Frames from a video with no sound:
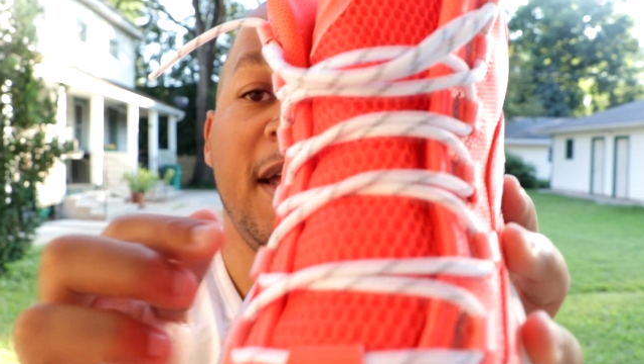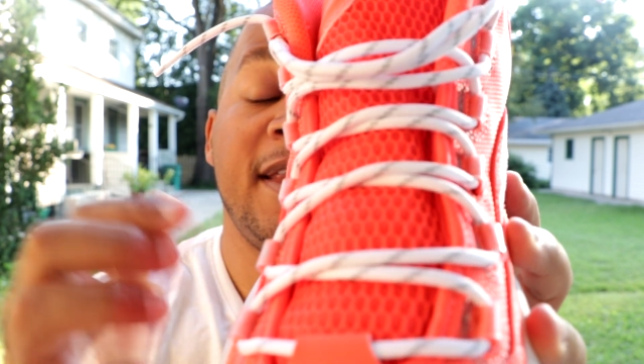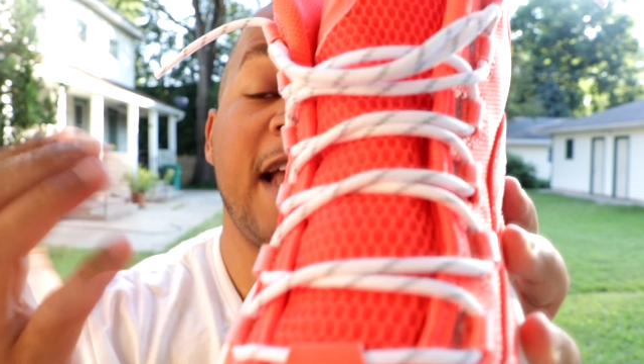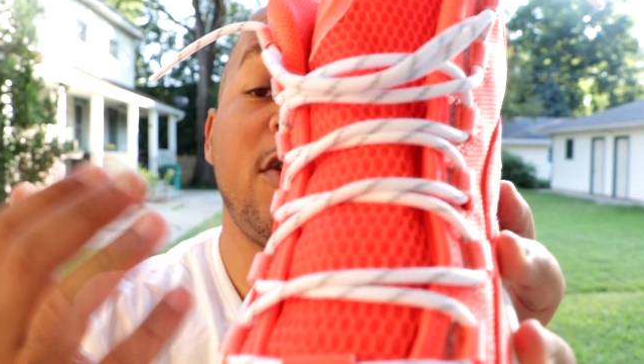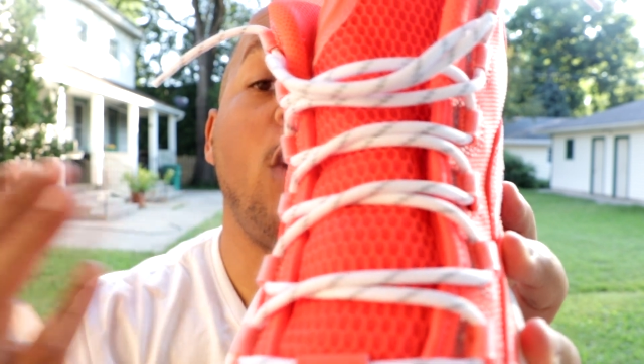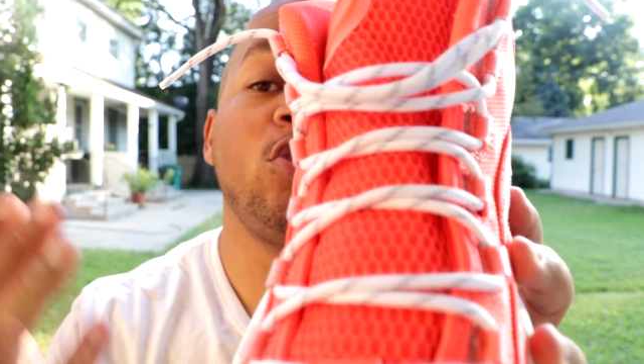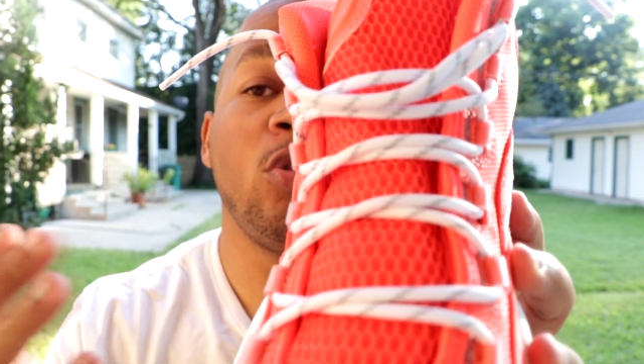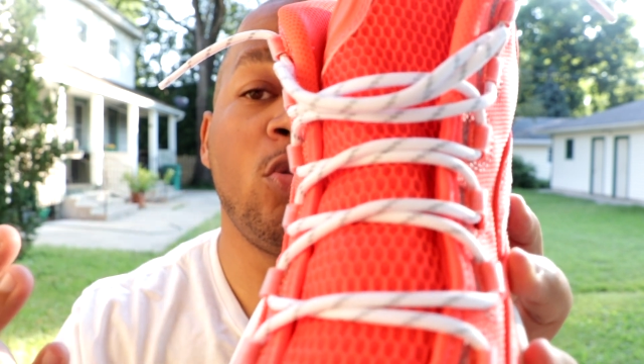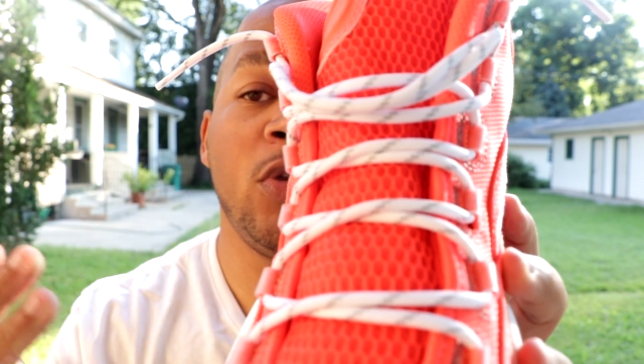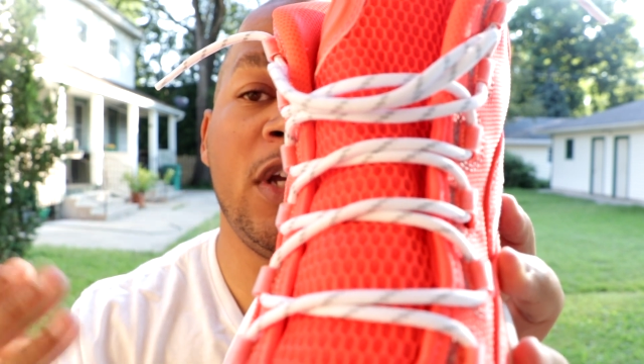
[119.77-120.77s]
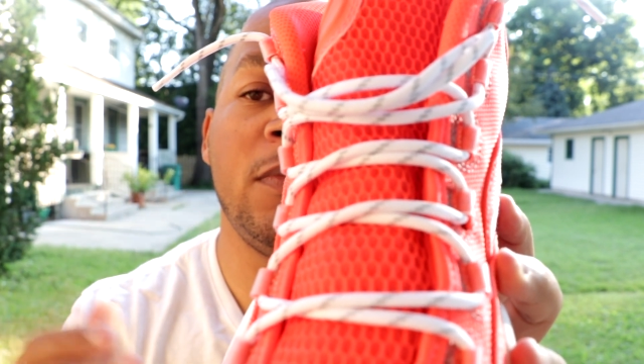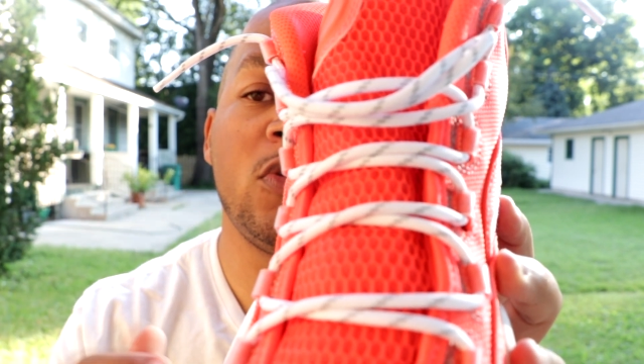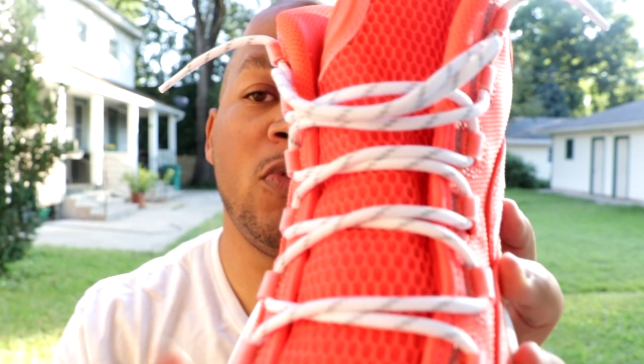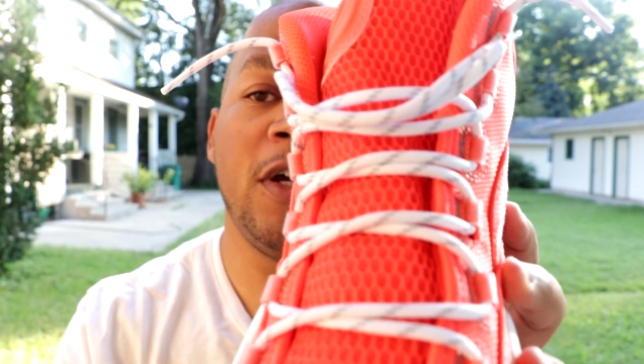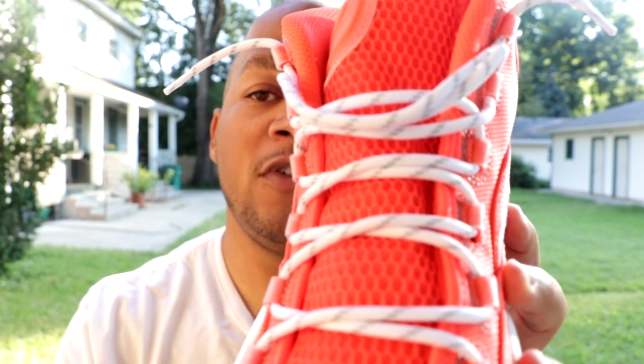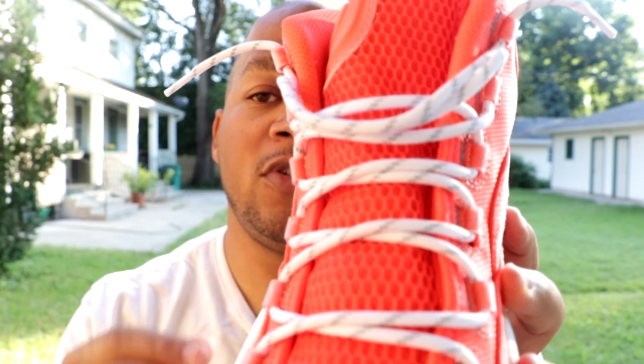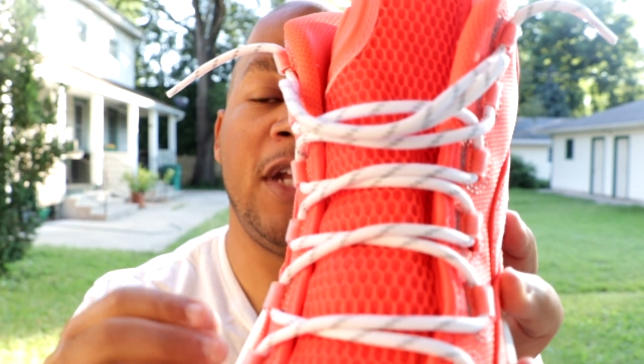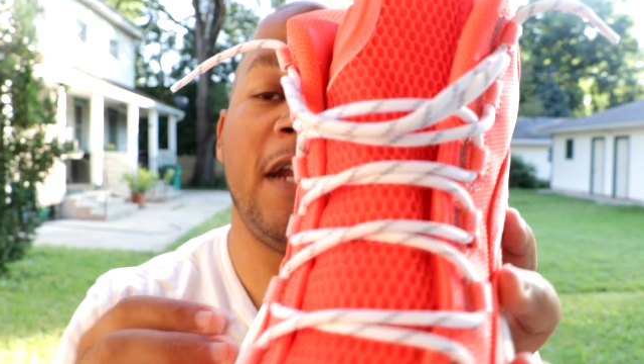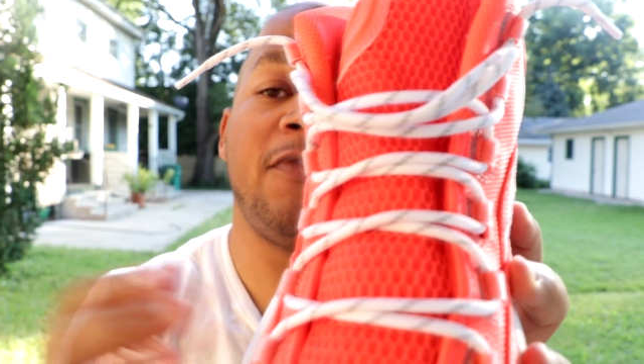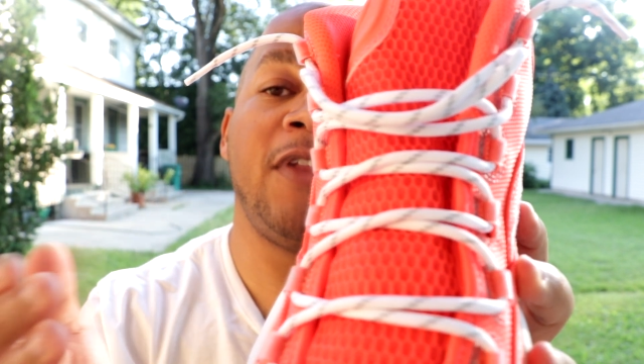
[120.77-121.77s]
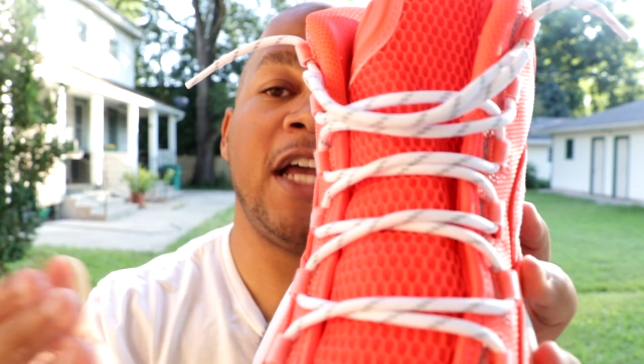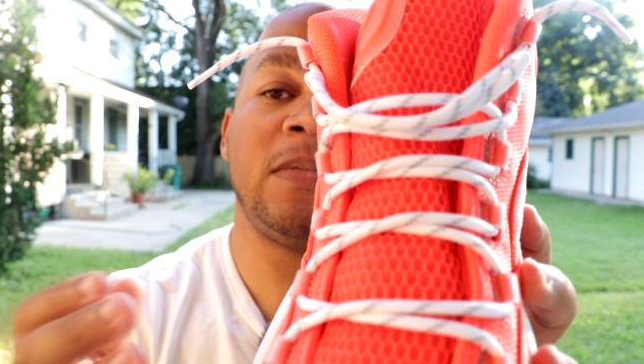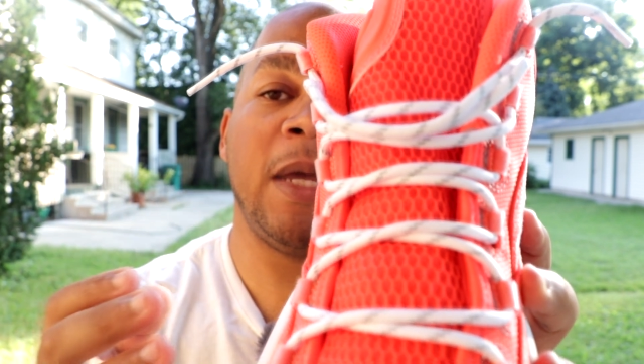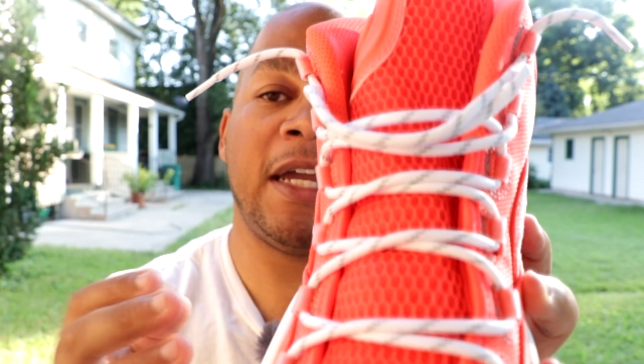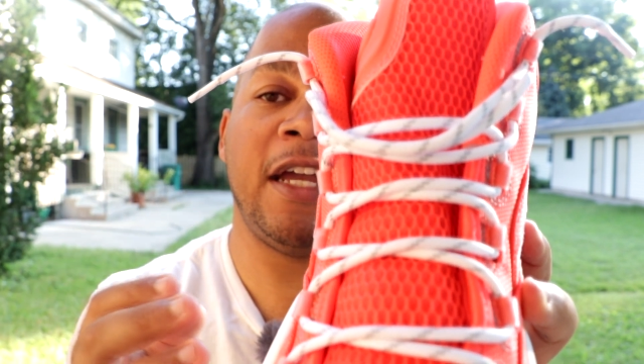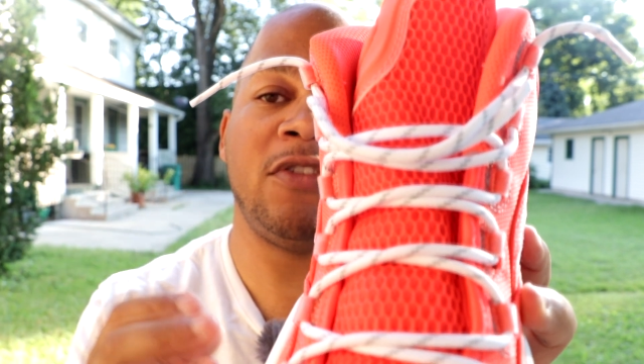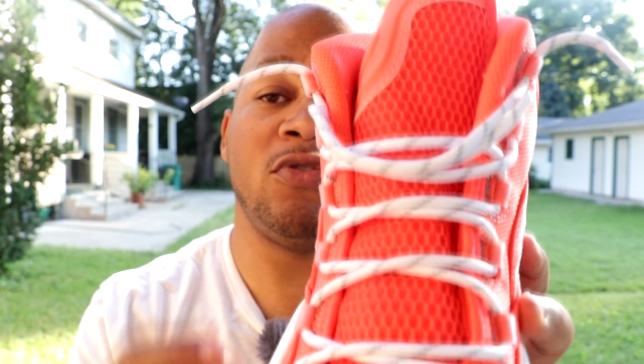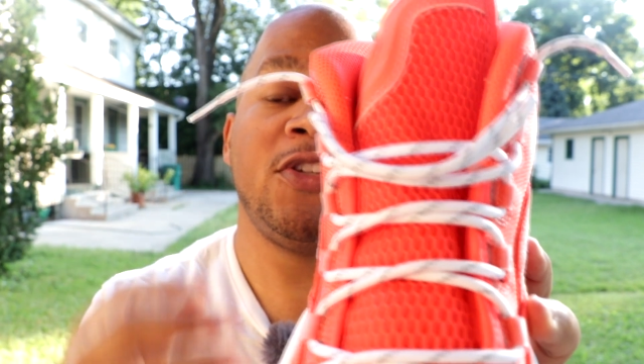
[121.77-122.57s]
that's also three M as well, so that'll flash back at you.